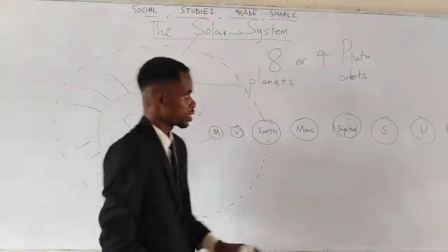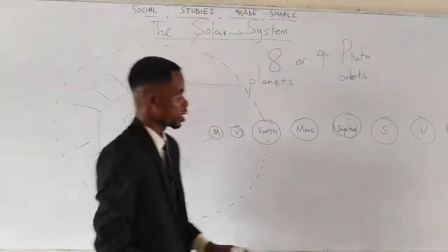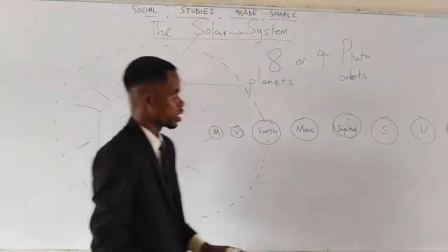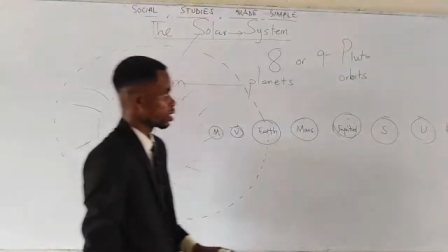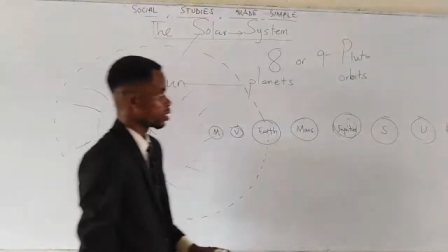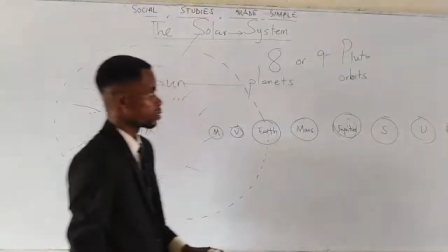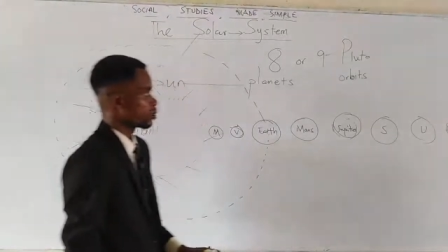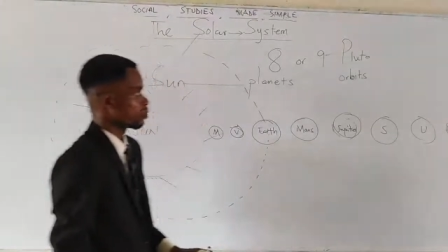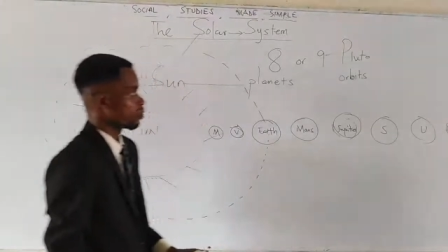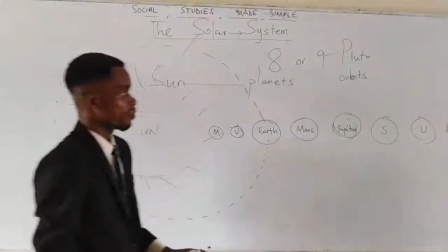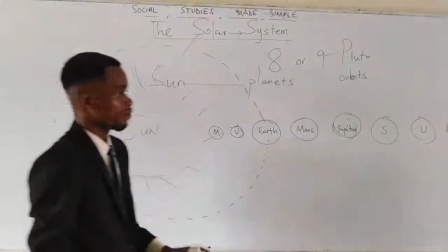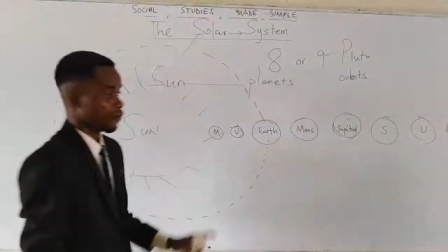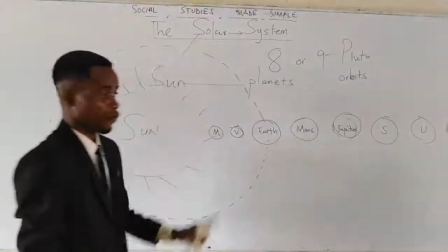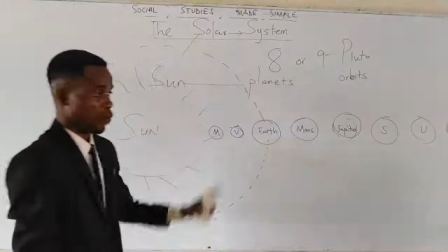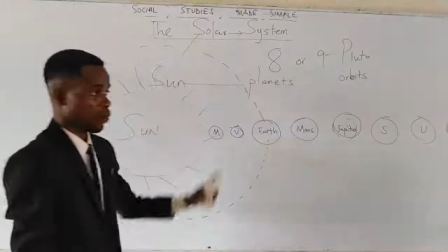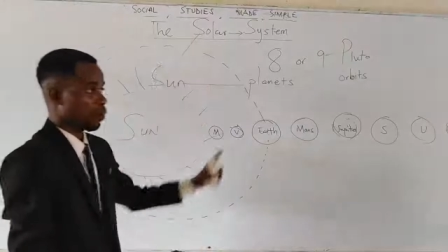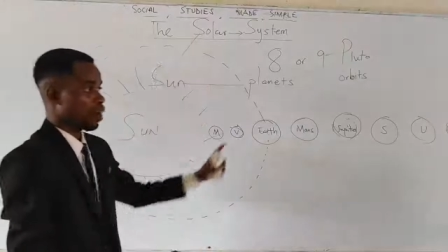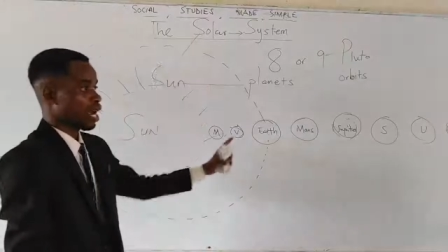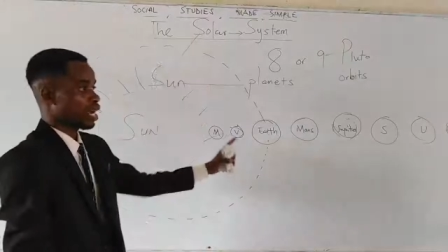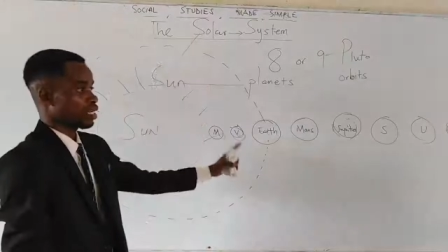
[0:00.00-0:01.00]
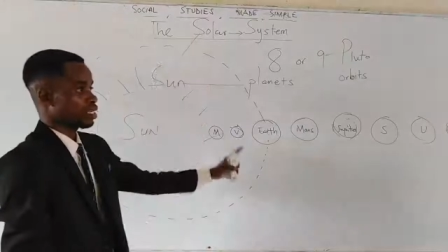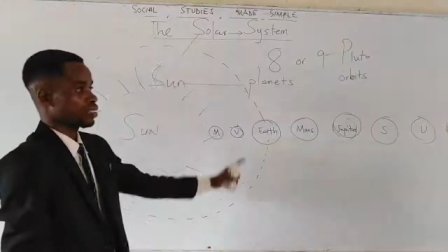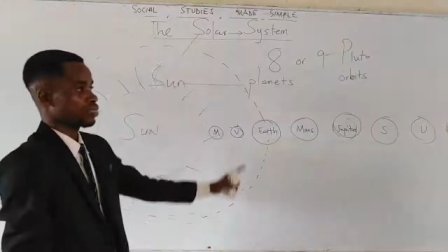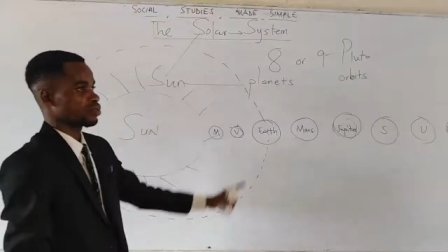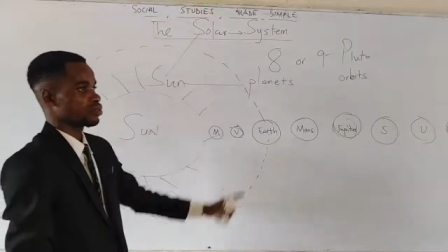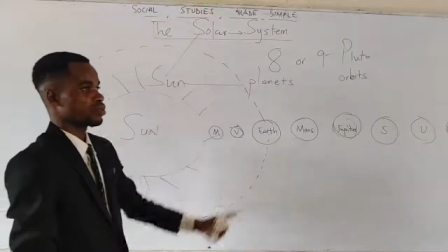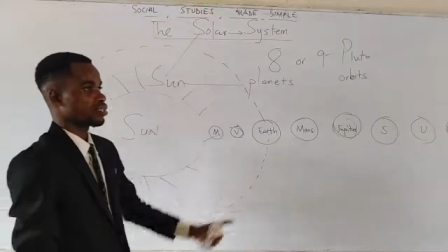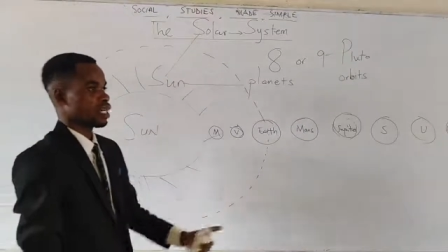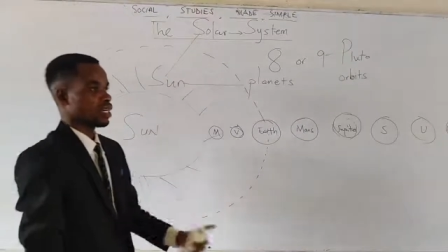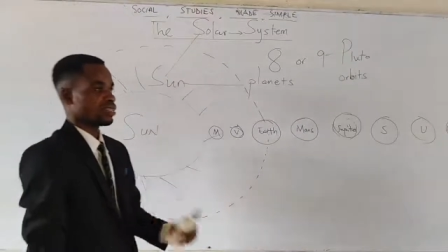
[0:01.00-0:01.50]
um, from
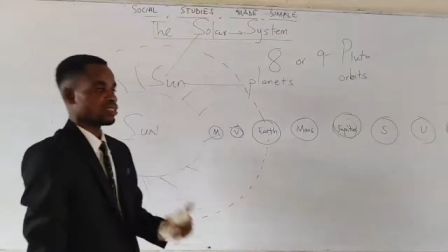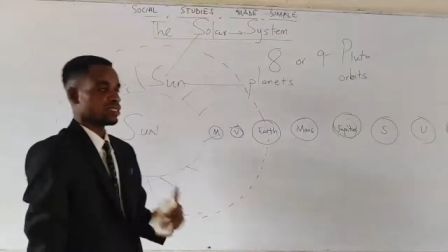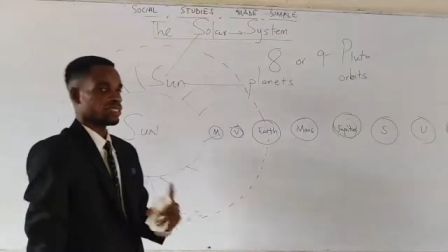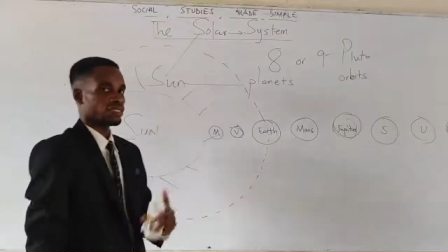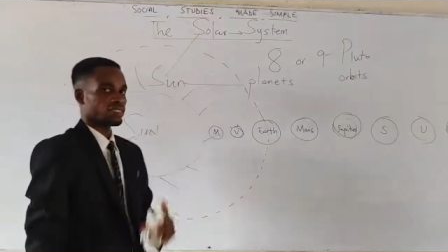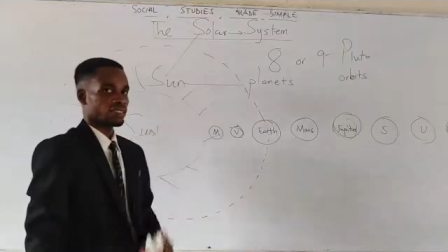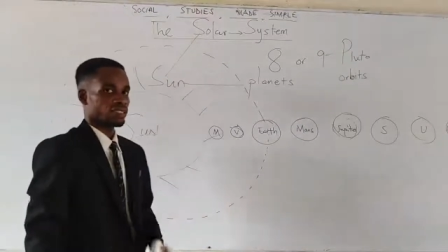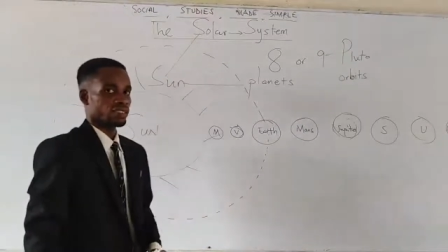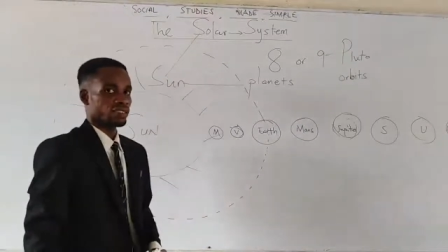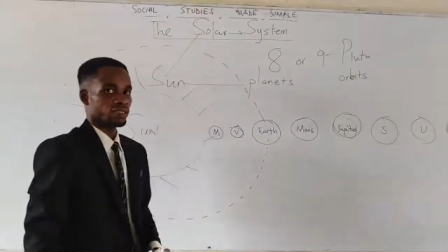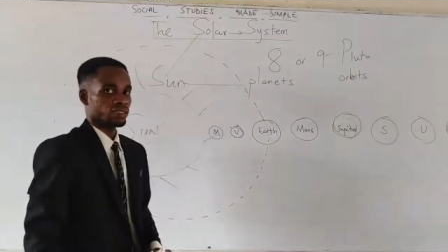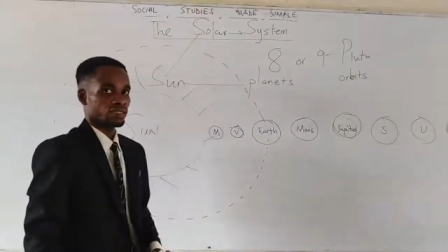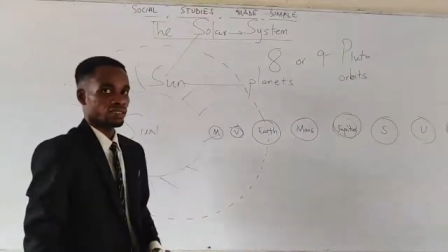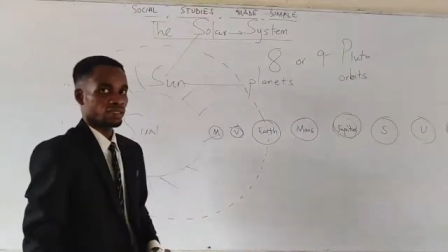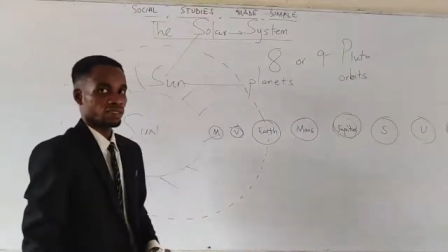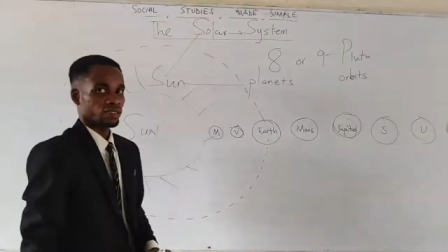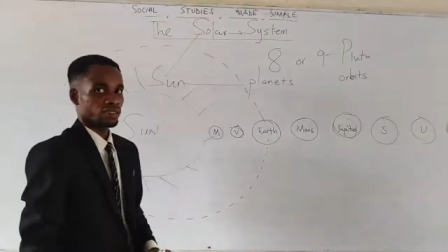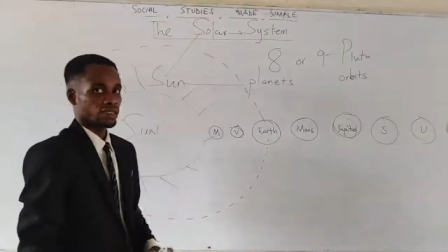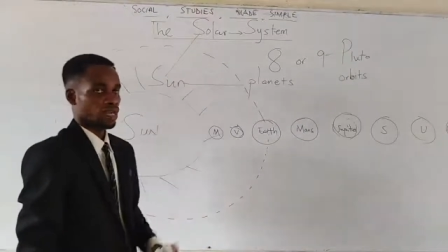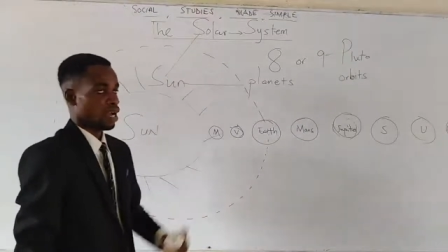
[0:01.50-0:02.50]
August 2006,